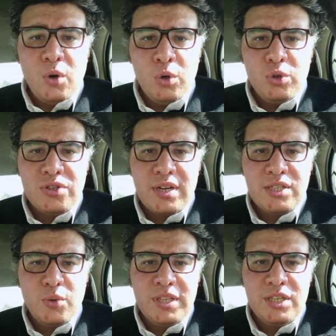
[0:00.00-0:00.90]
auto
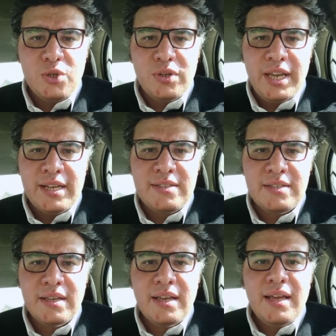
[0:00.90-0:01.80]
thrust will
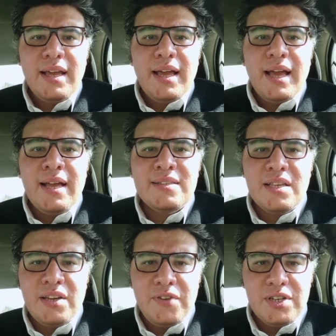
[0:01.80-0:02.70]
disconnect and
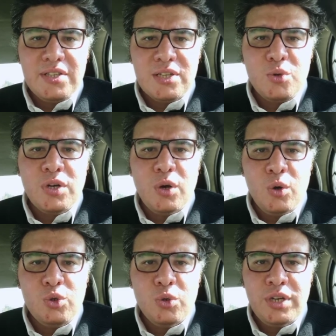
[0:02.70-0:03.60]
the reversers will
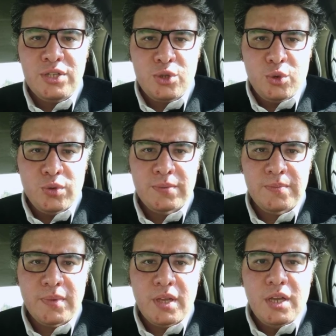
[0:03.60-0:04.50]
auto restow
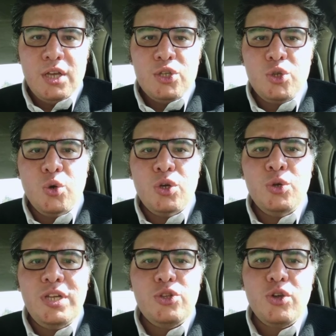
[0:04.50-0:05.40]
so
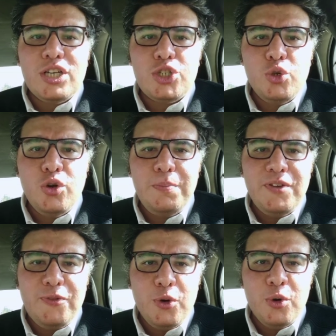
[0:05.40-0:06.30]
you need to assure
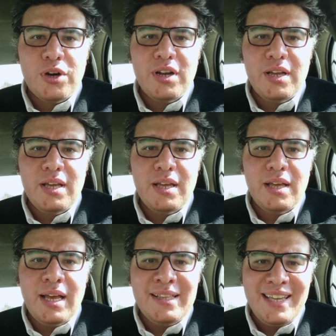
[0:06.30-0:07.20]
before
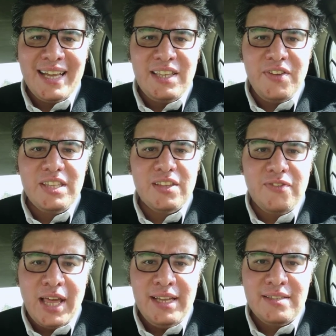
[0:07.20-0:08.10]
a deactivated
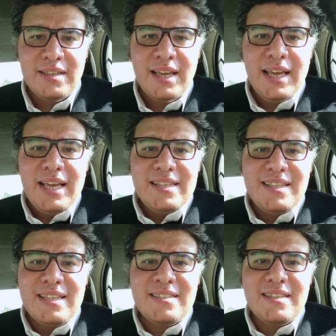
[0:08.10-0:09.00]
flight
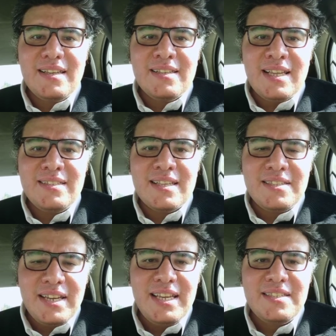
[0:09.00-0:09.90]
that, that the
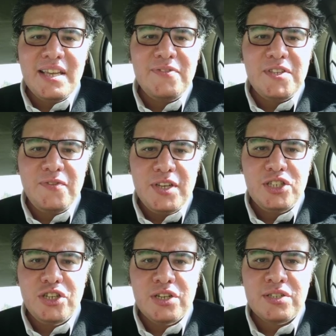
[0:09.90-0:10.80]
three safety
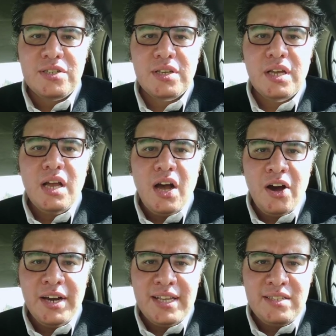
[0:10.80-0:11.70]
features
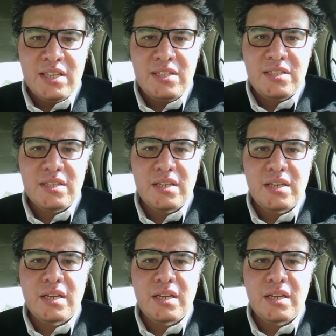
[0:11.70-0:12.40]
are exist